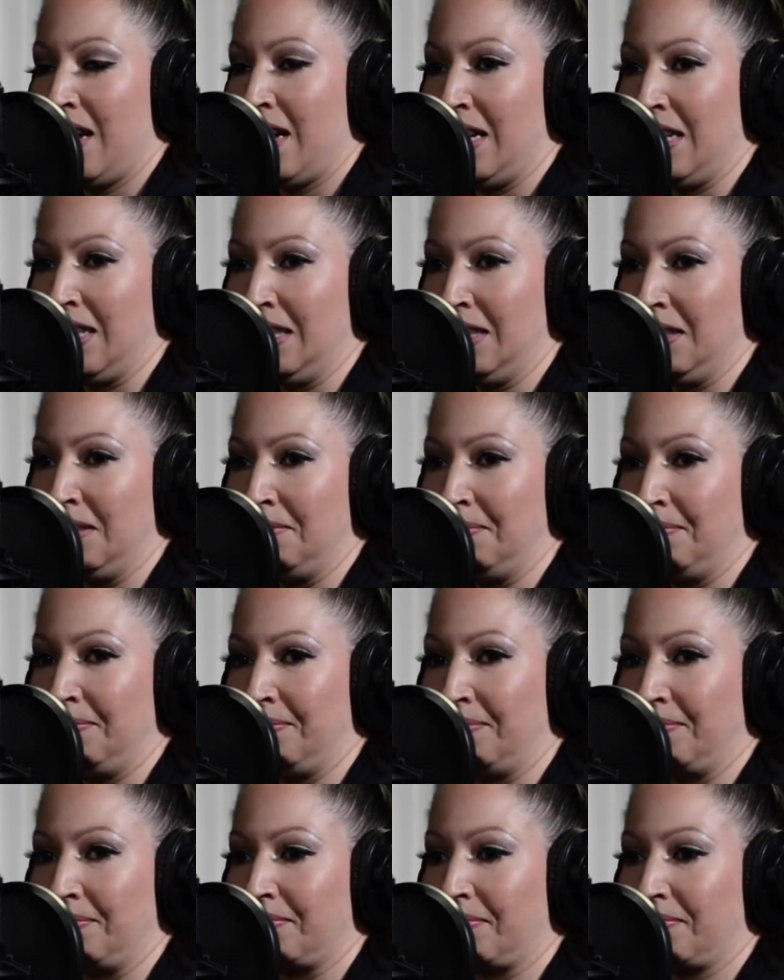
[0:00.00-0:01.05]

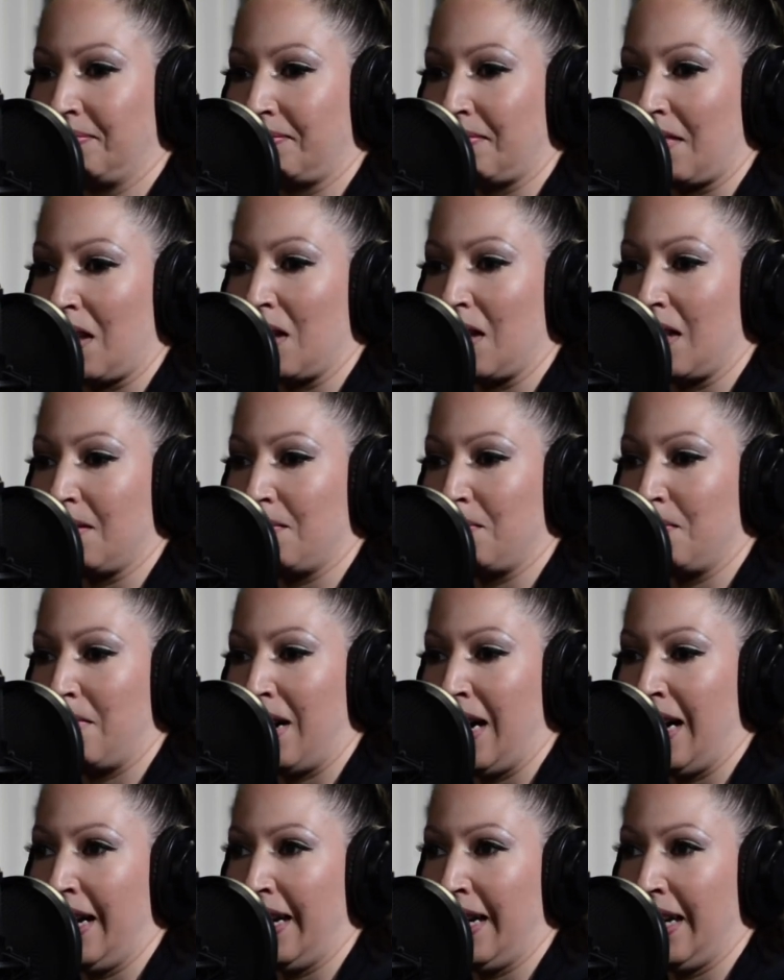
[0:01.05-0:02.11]
Um,
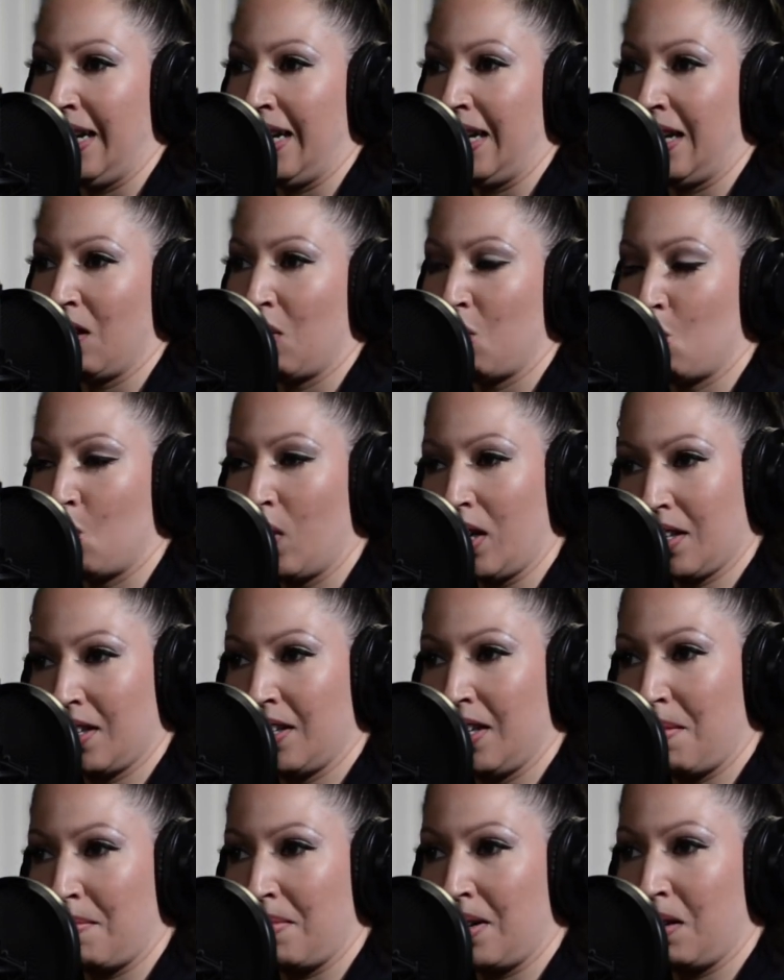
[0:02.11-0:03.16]
My
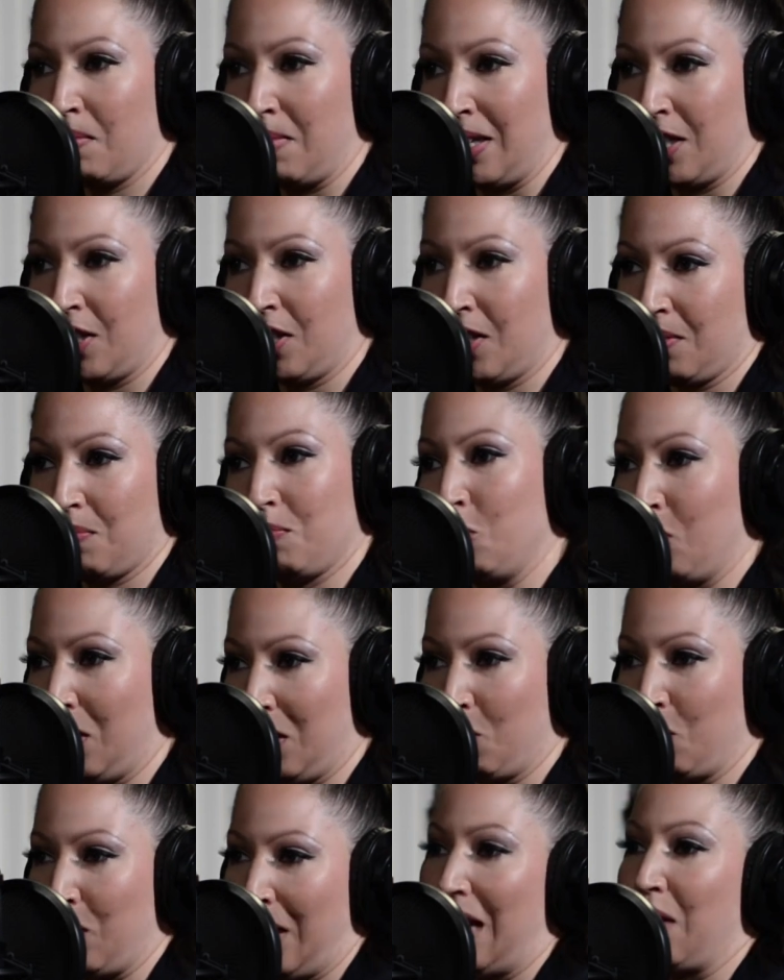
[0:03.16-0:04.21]
work number, my
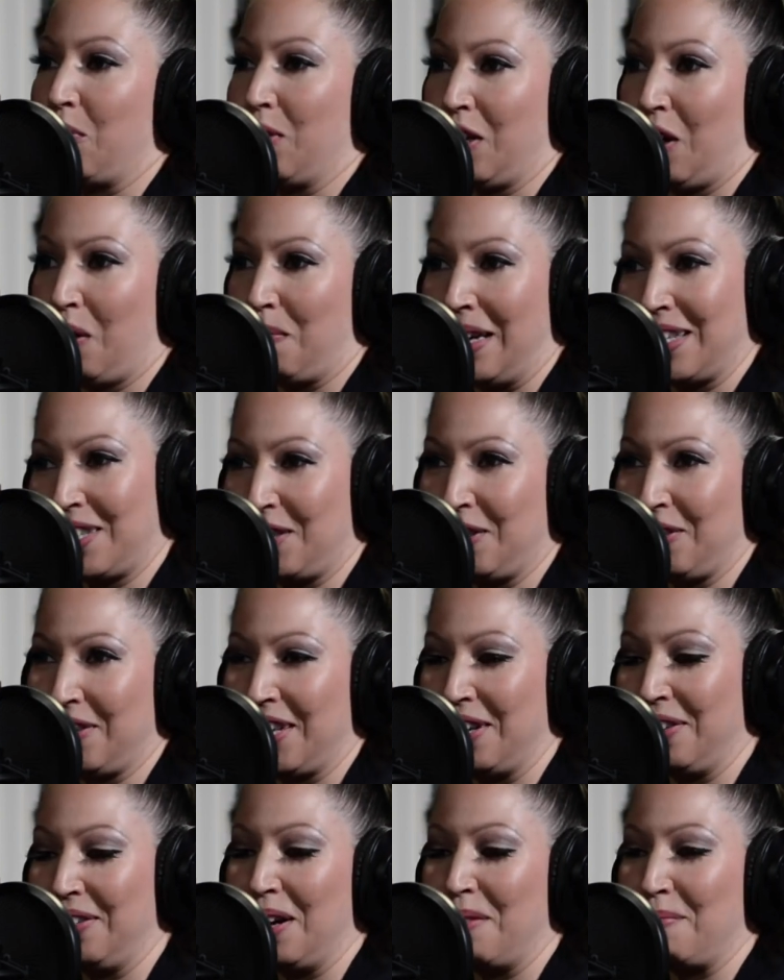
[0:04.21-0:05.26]
what I would call my
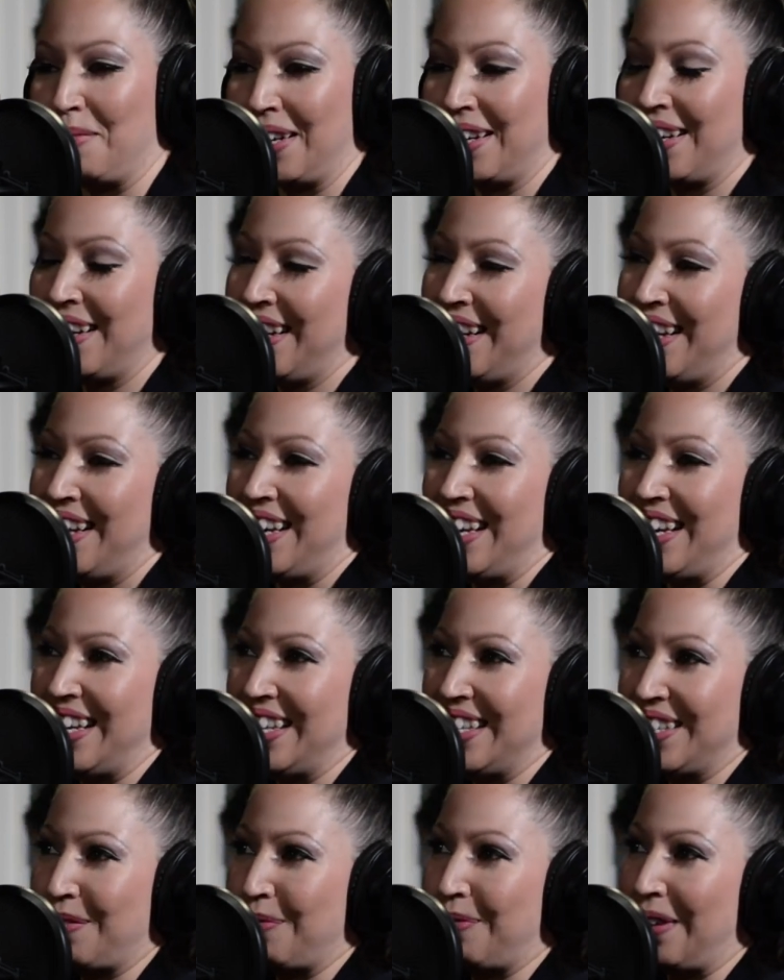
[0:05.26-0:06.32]
studio number,
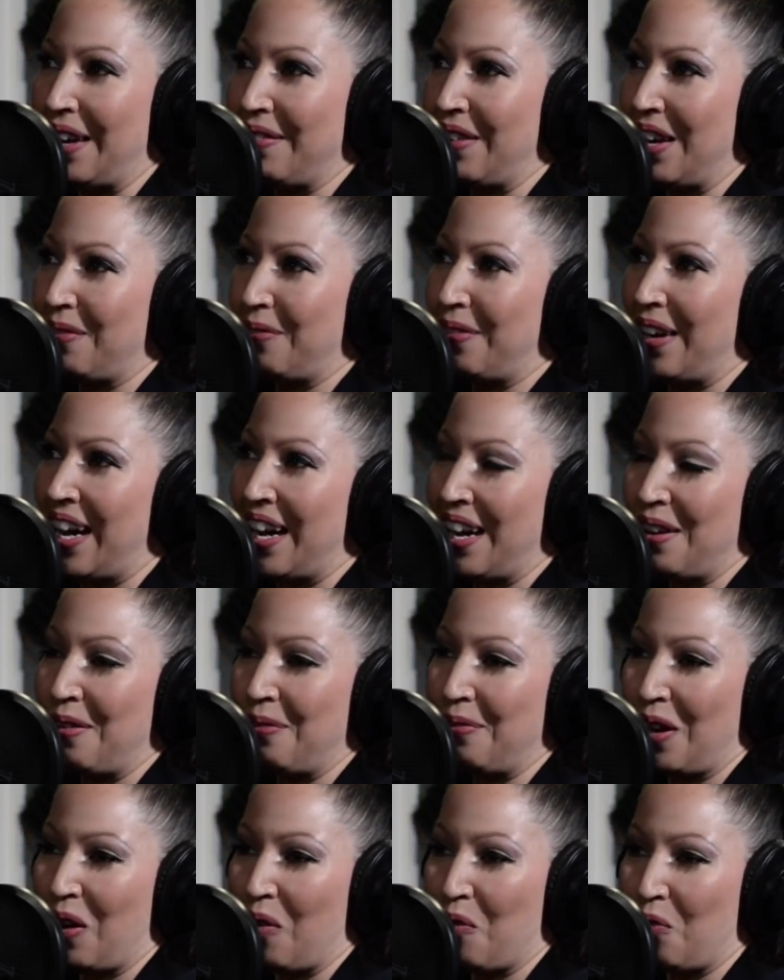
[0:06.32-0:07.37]
is five eight
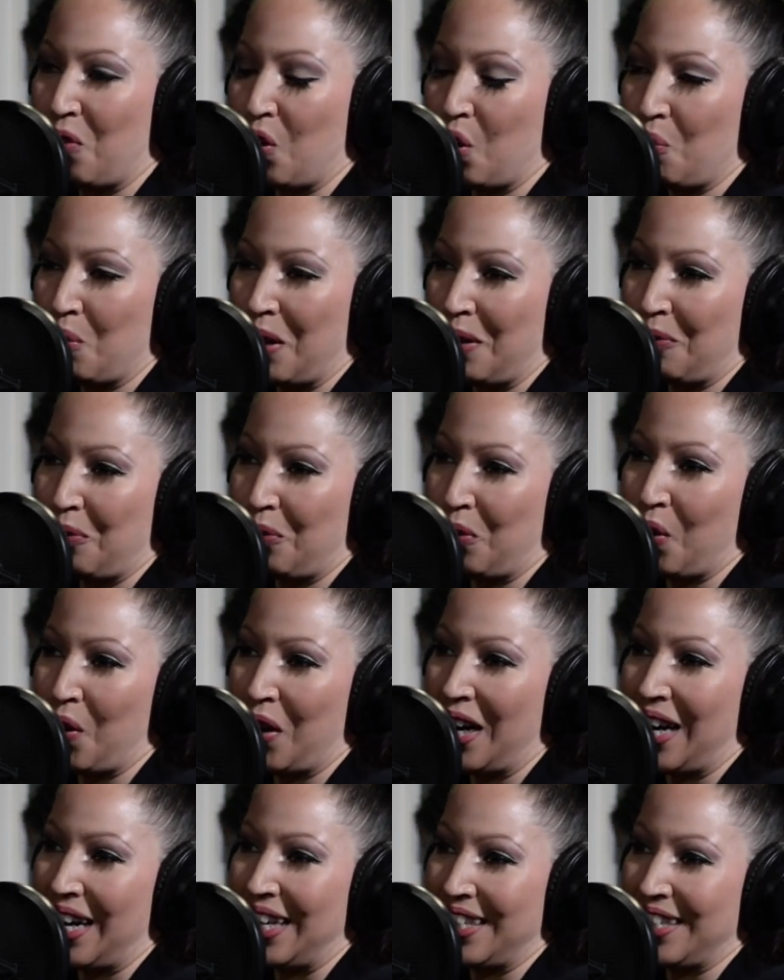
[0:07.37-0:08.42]
five, four one
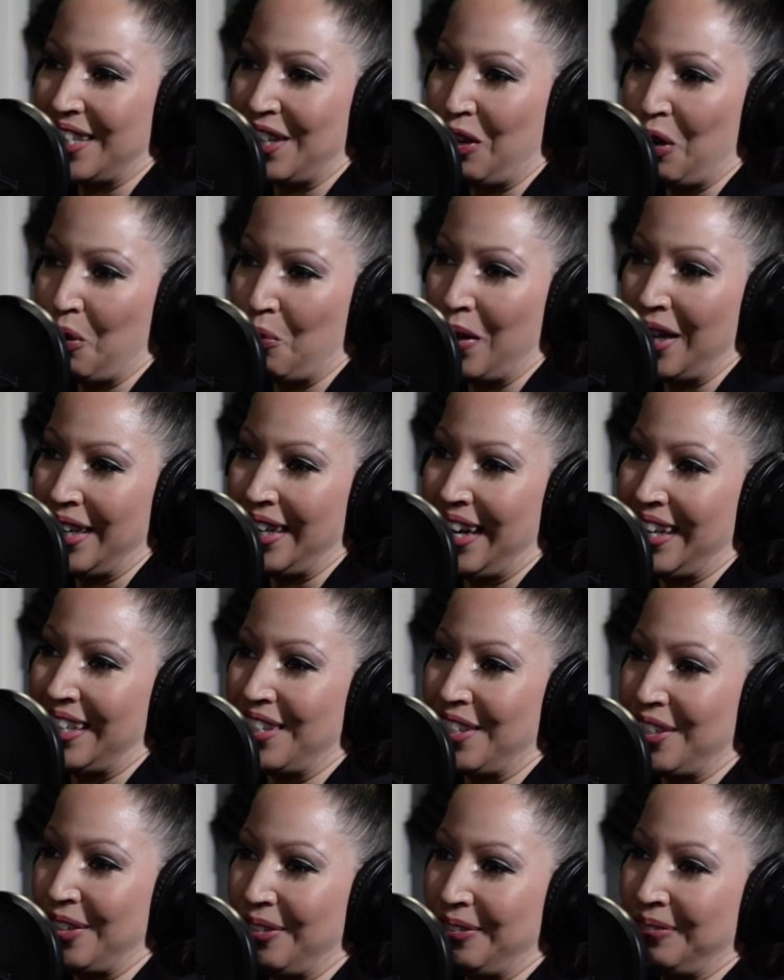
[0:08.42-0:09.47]
four, zero one
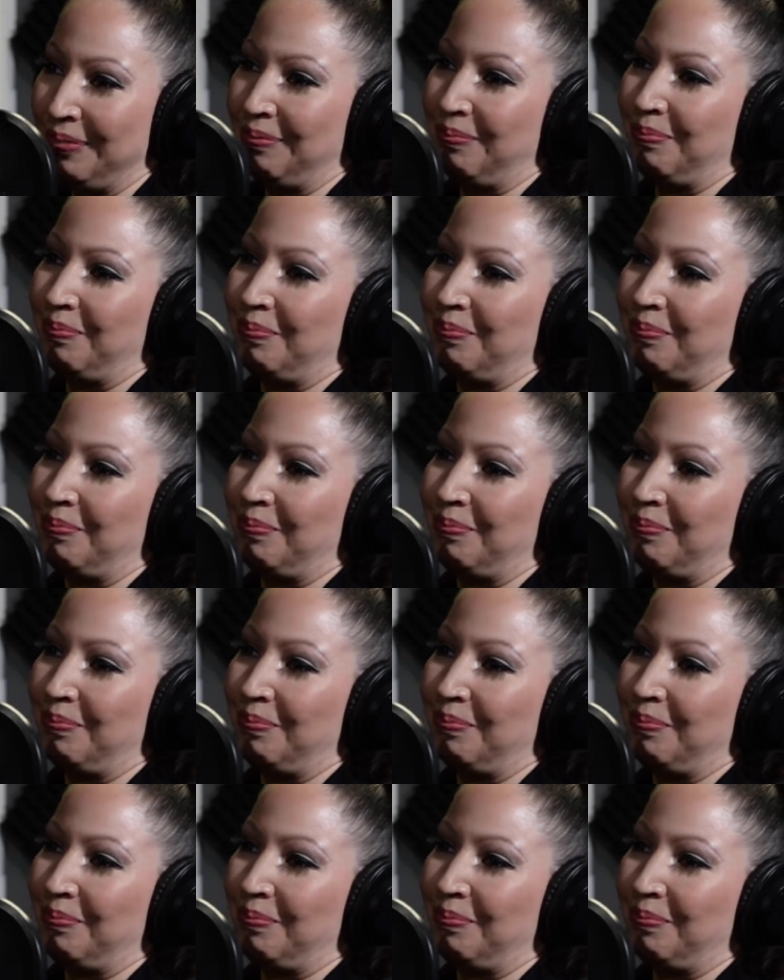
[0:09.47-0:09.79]
nine two.